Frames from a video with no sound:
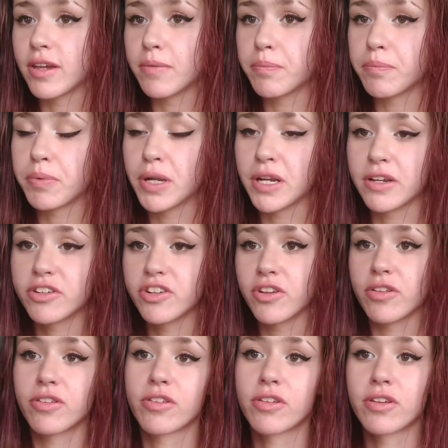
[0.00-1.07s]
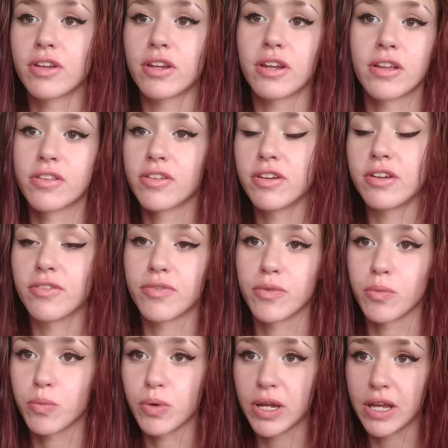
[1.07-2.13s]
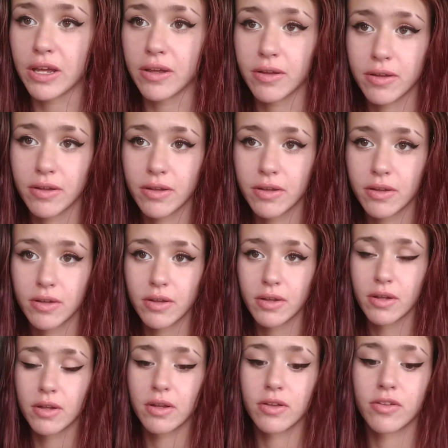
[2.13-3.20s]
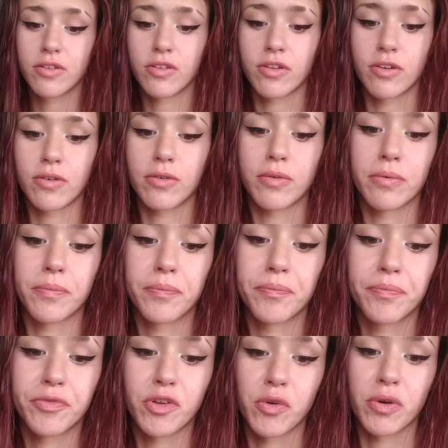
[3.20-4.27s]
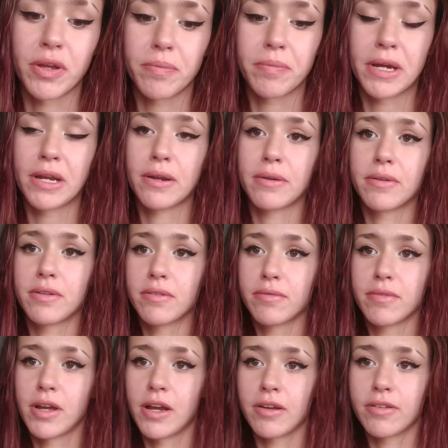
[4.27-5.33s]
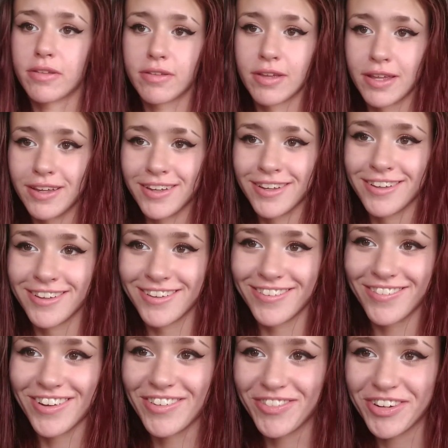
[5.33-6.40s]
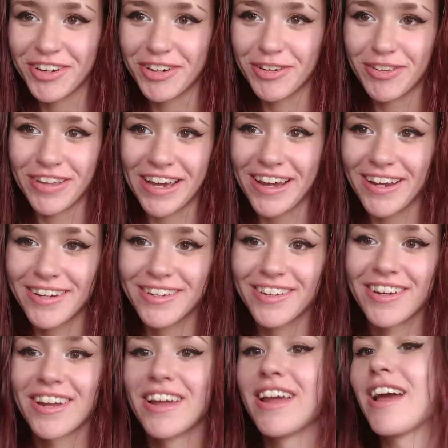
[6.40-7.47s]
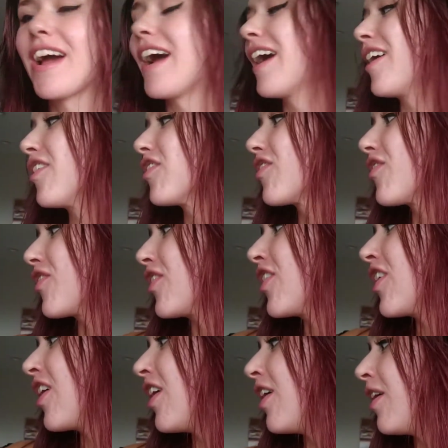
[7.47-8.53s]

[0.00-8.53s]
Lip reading: it, but it's a different way. So don't get mad at us when we do that. As for